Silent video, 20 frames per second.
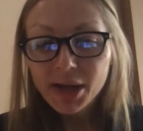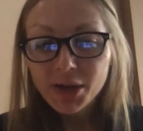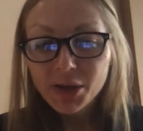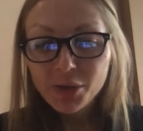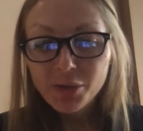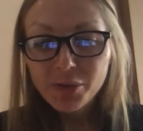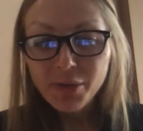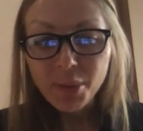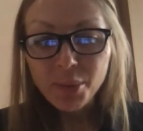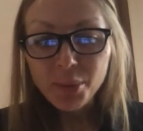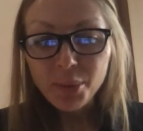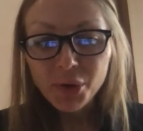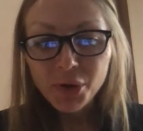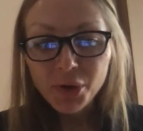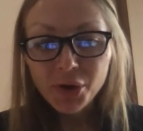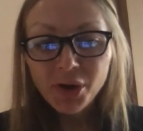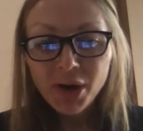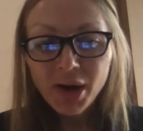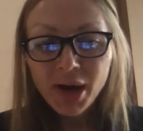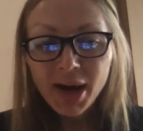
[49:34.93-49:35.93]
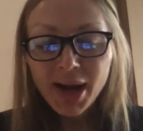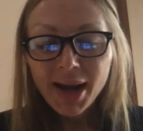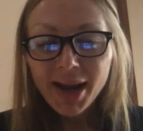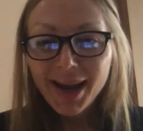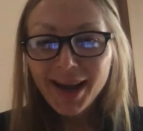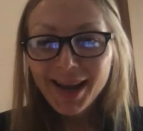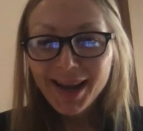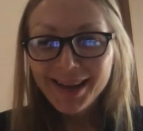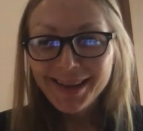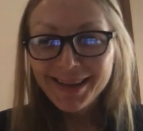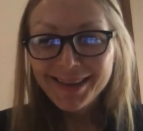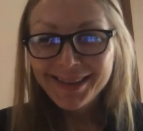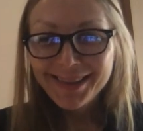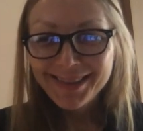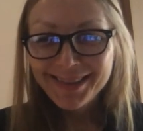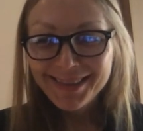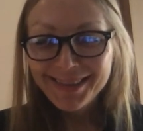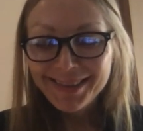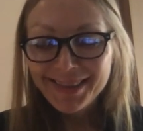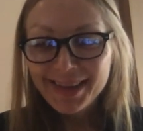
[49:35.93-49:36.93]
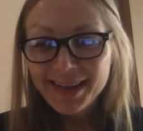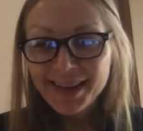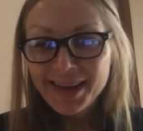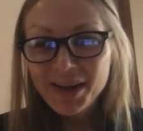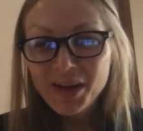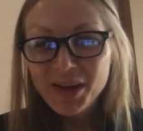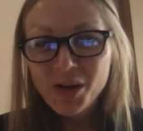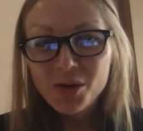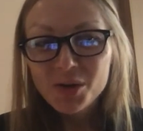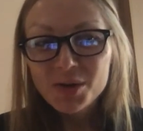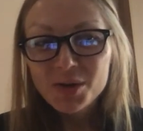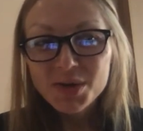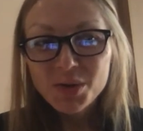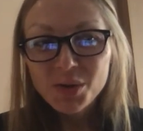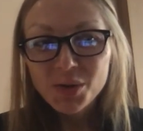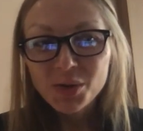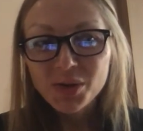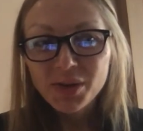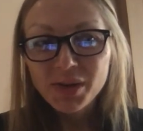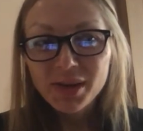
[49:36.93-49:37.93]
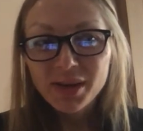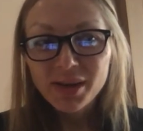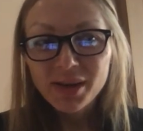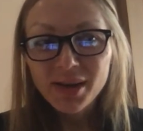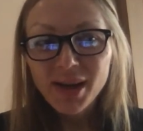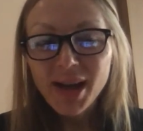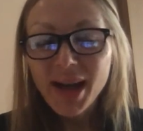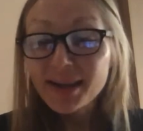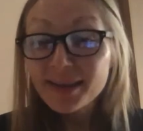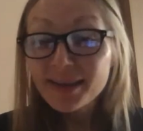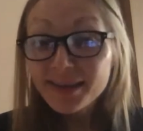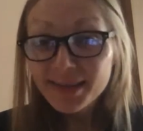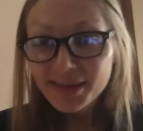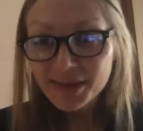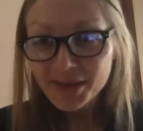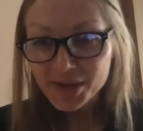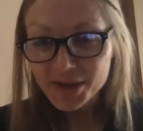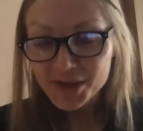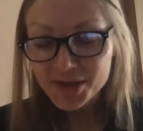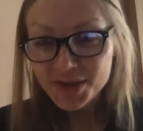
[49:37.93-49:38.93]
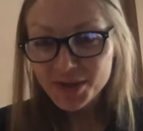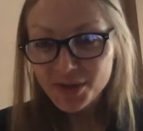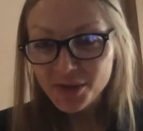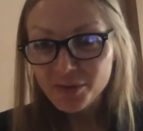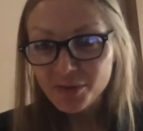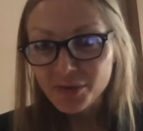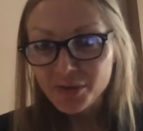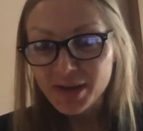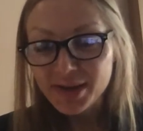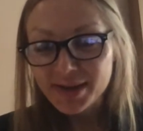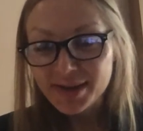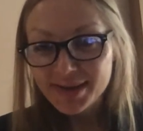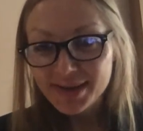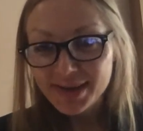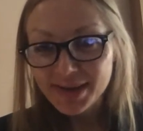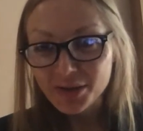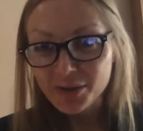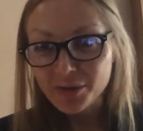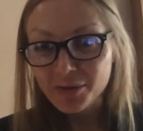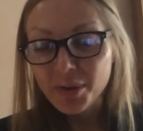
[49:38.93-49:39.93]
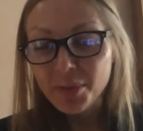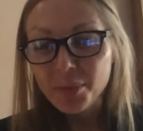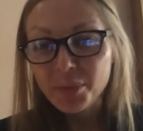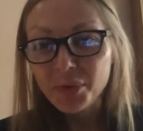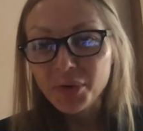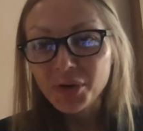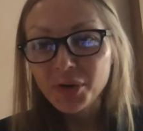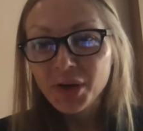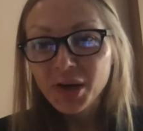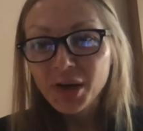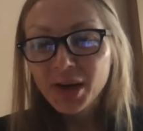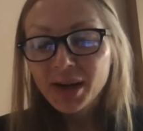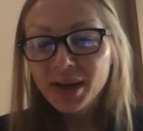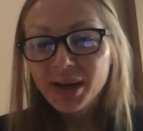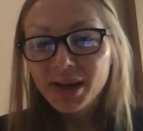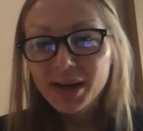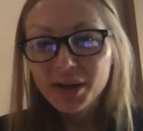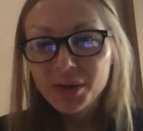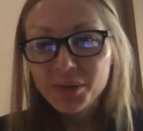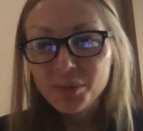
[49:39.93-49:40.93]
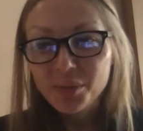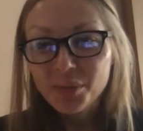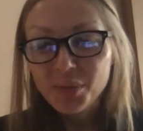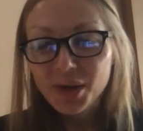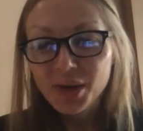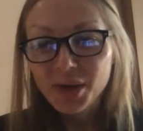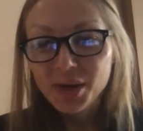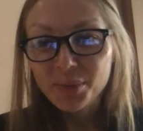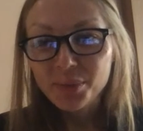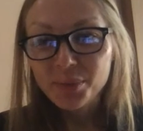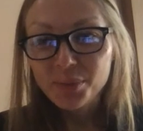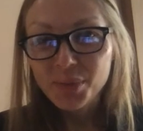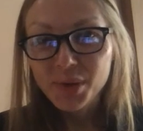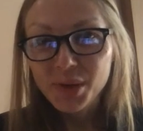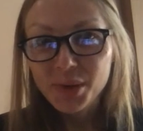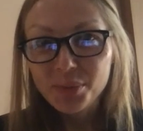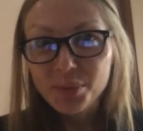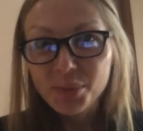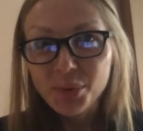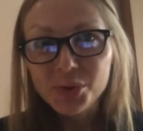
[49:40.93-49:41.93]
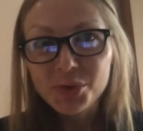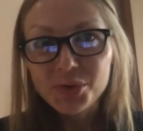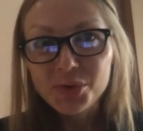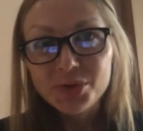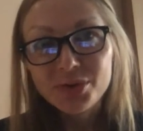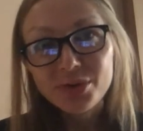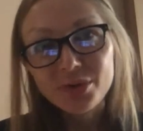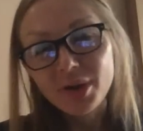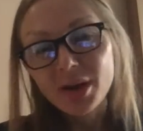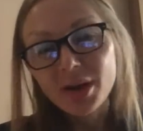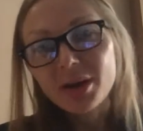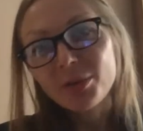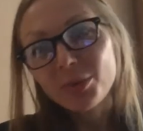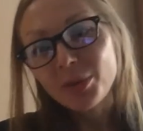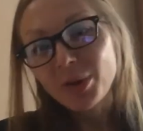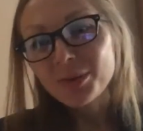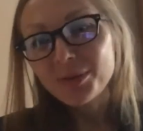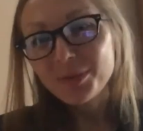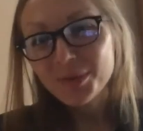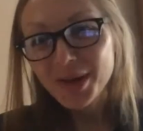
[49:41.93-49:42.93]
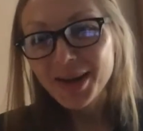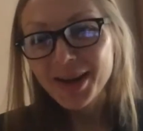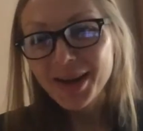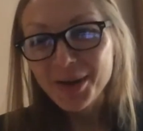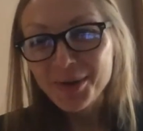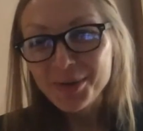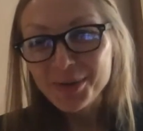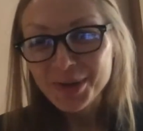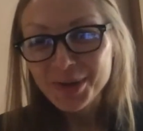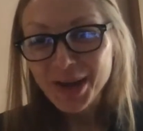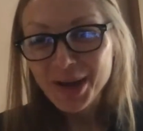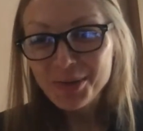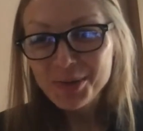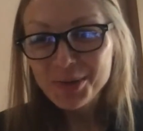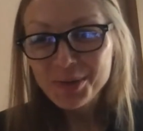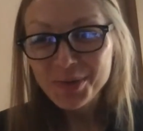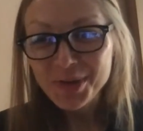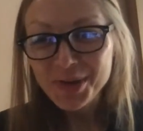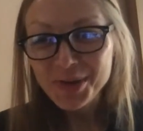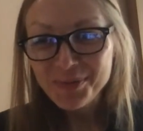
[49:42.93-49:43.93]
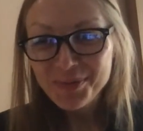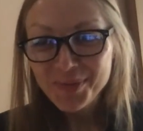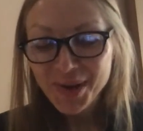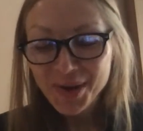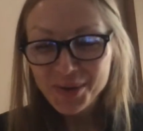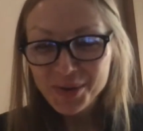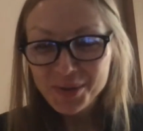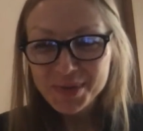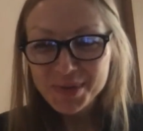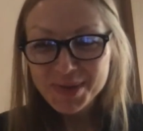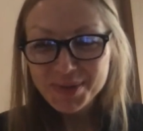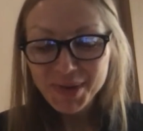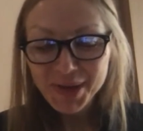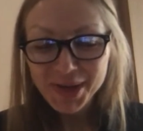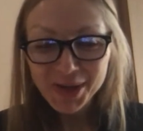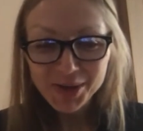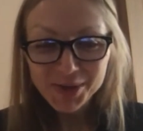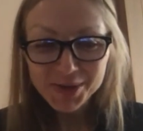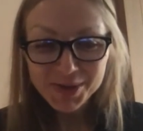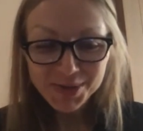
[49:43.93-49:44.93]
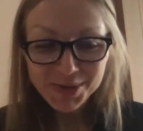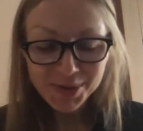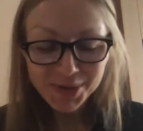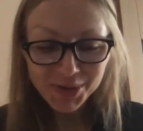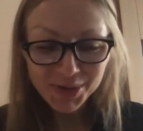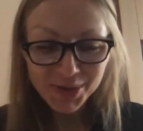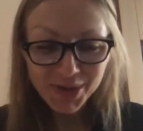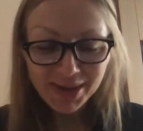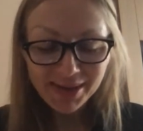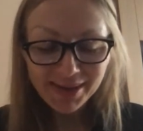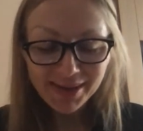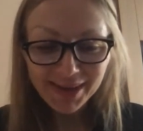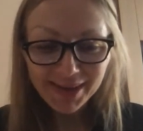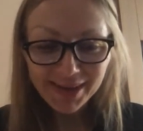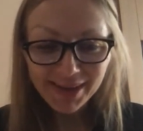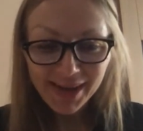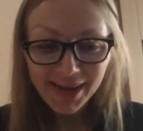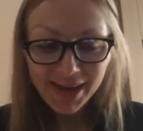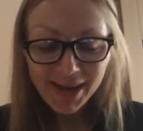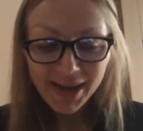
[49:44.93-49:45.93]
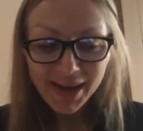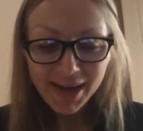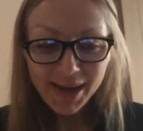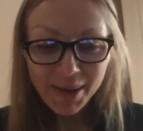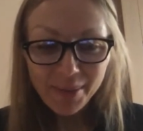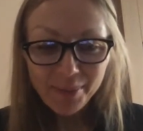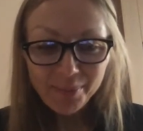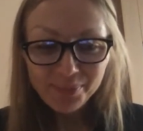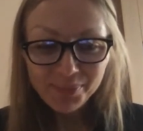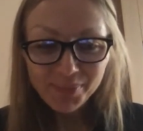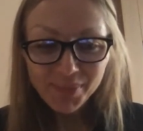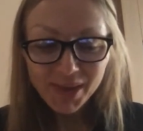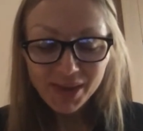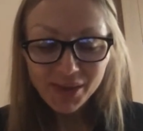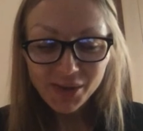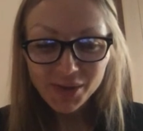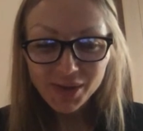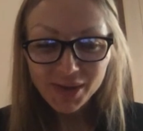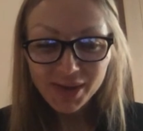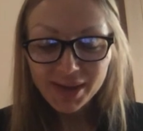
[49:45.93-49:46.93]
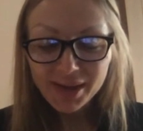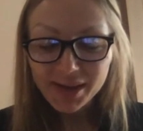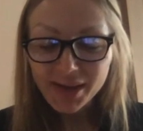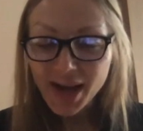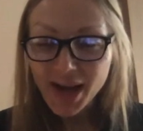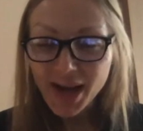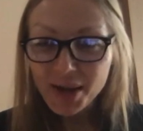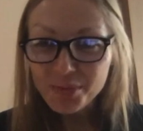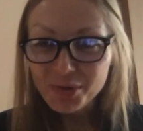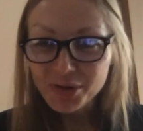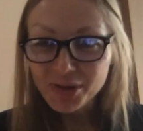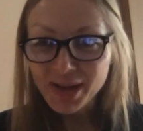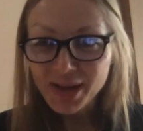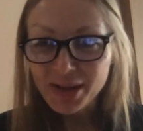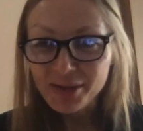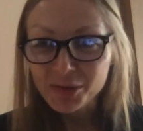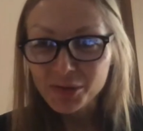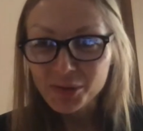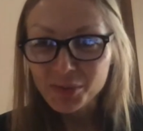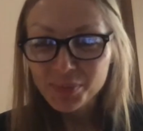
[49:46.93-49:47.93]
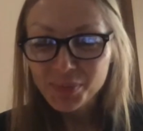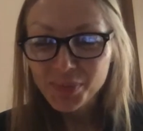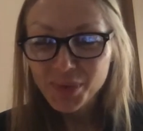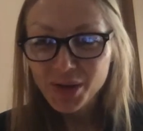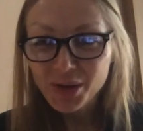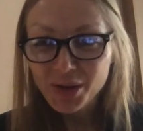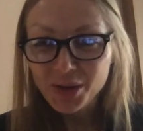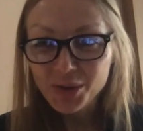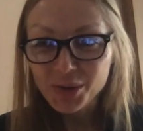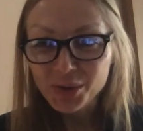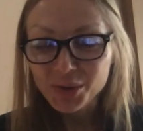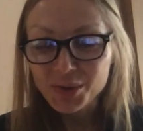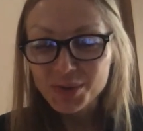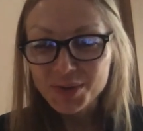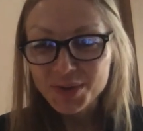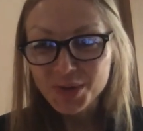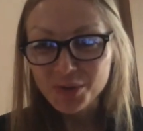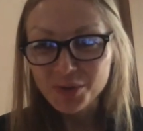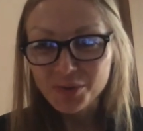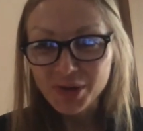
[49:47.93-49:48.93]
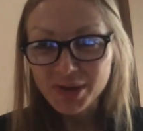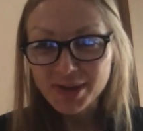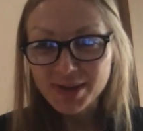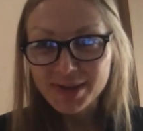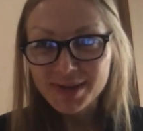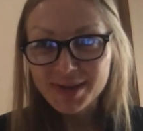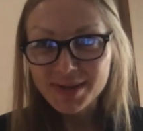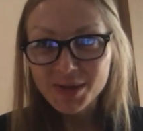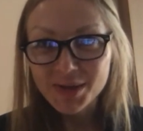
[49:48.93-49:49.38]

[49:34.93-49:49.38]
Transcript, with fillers: in November, and uh, also on the Healthy Years Conference in November in in, in Portugal. Well, I will I will be I will be speaking also on connecting um, on, in a hybrid level uh, on those conferences.